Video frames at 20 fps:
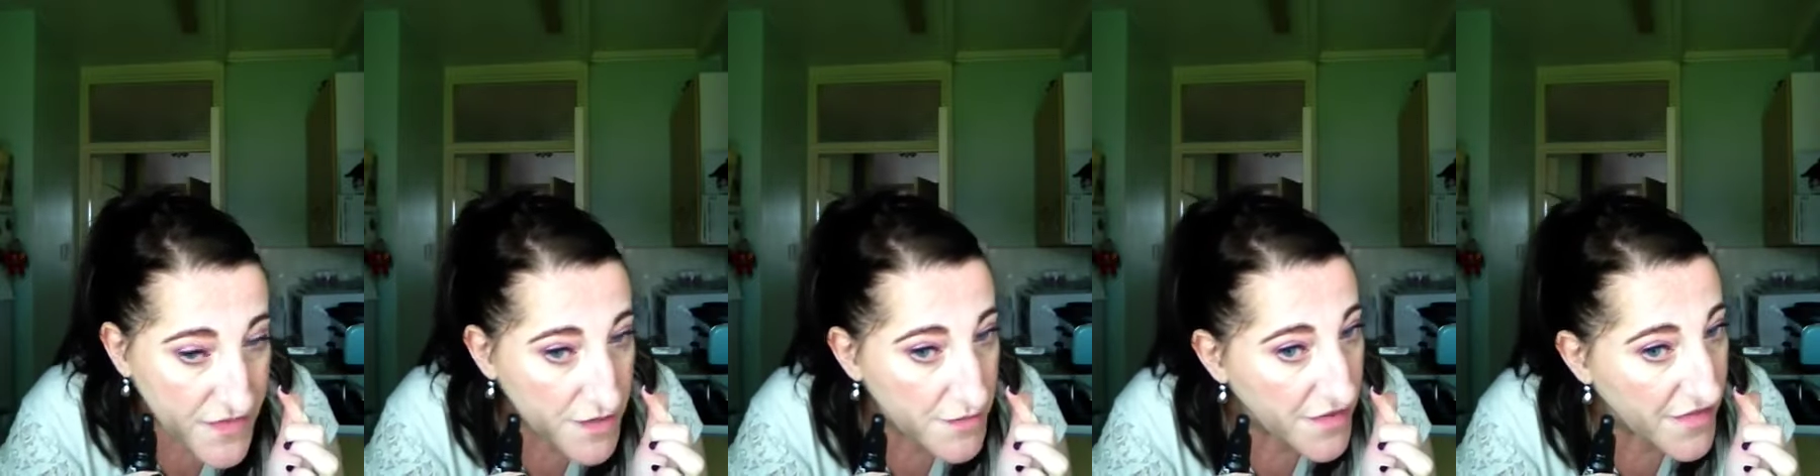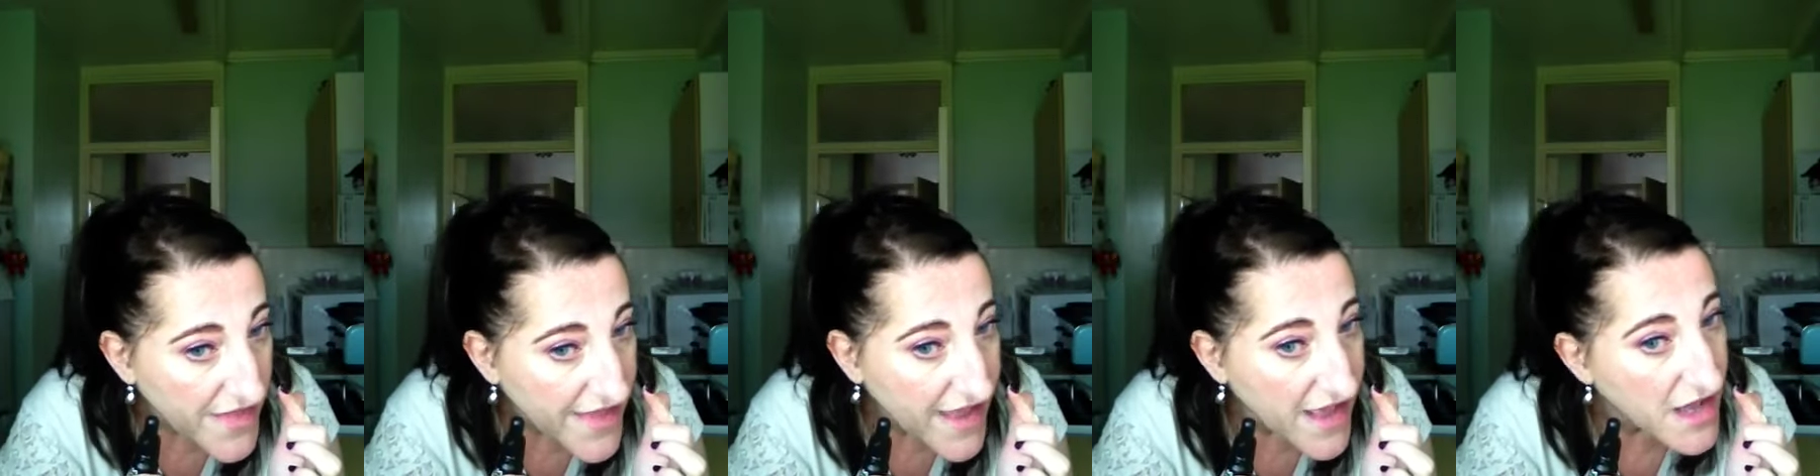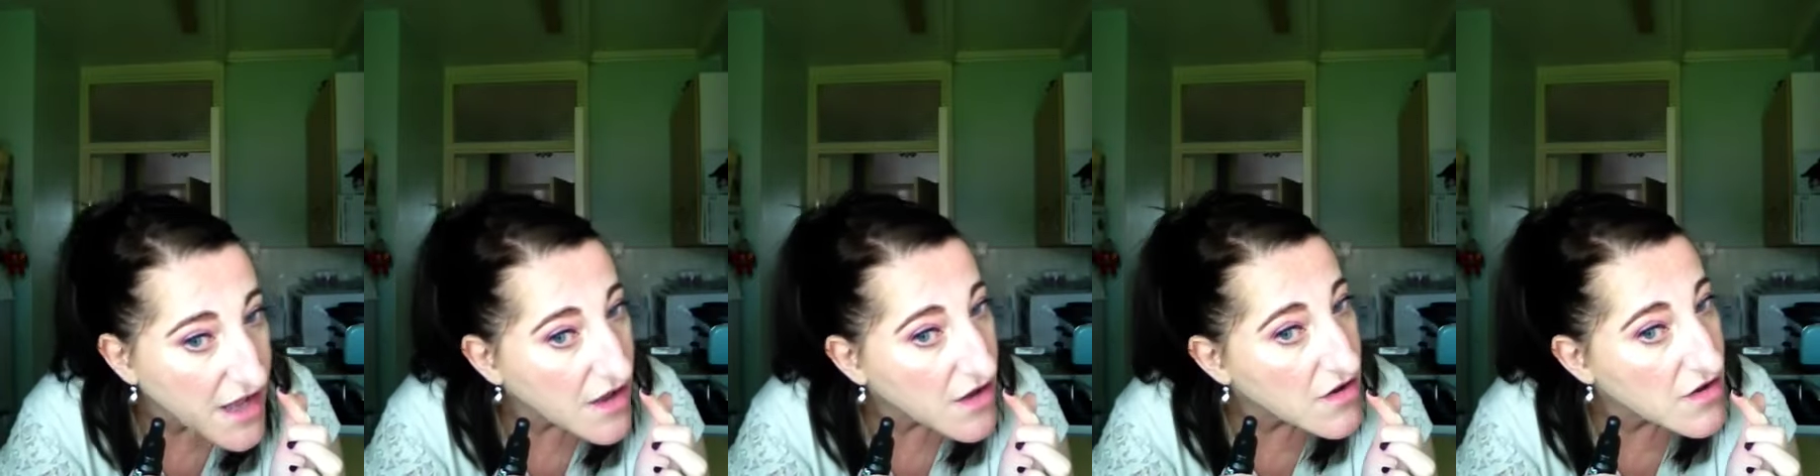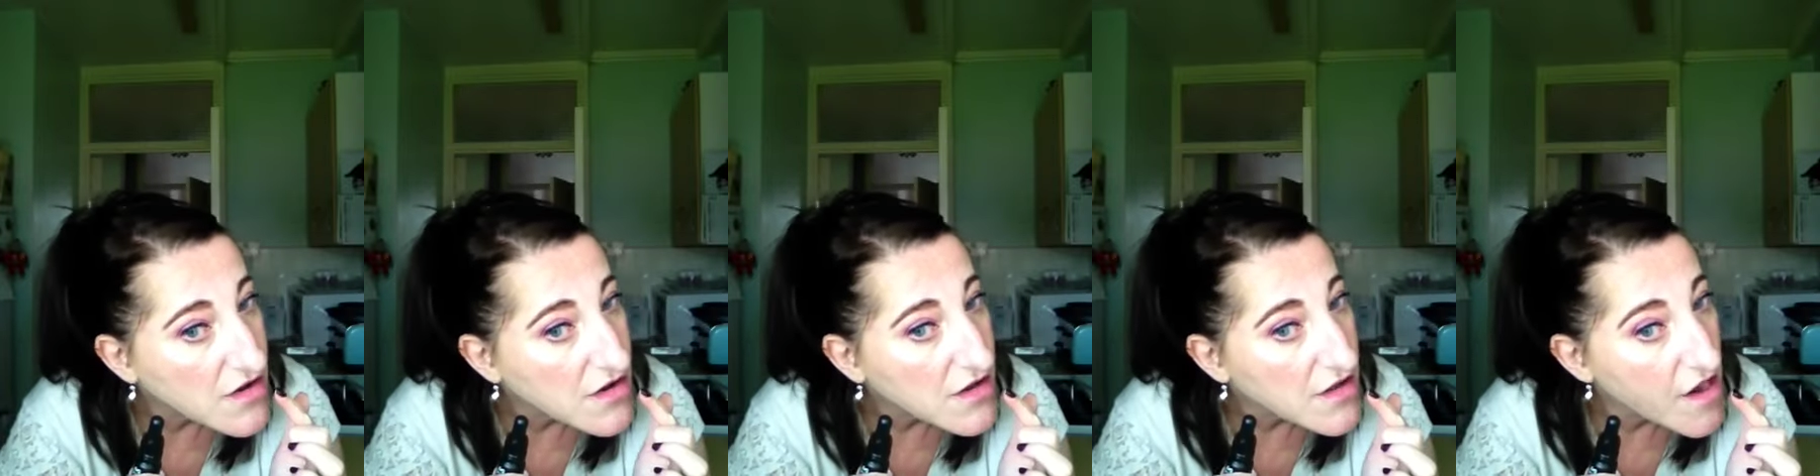but they
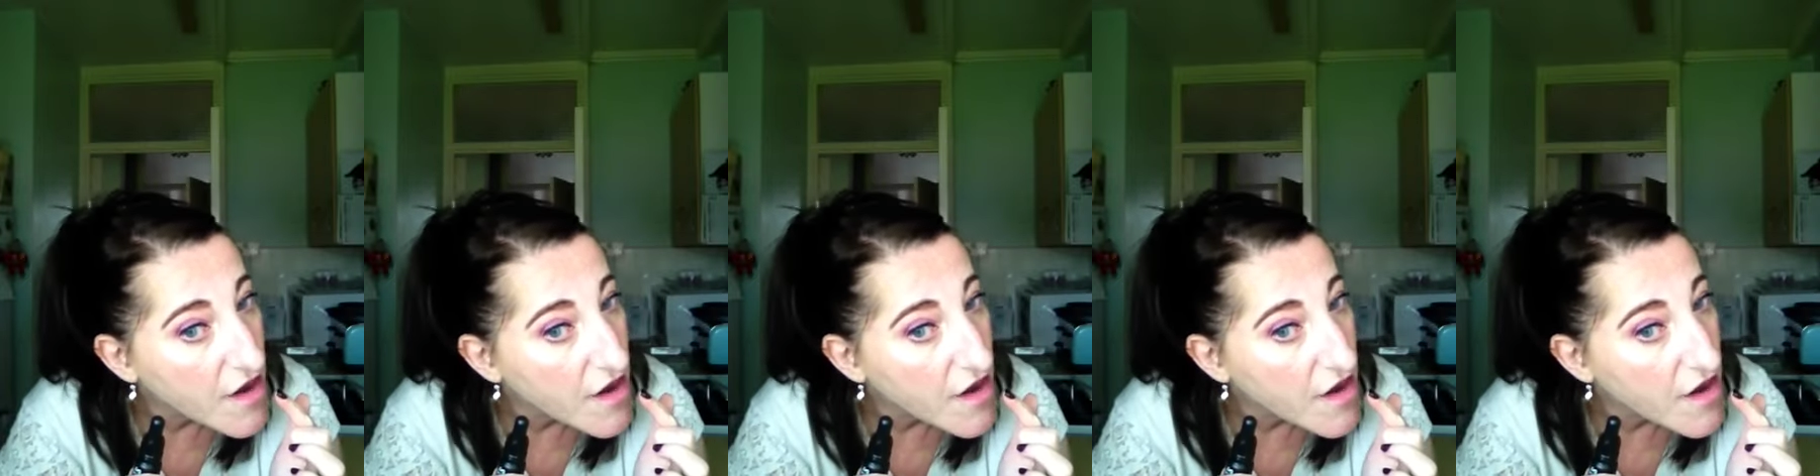are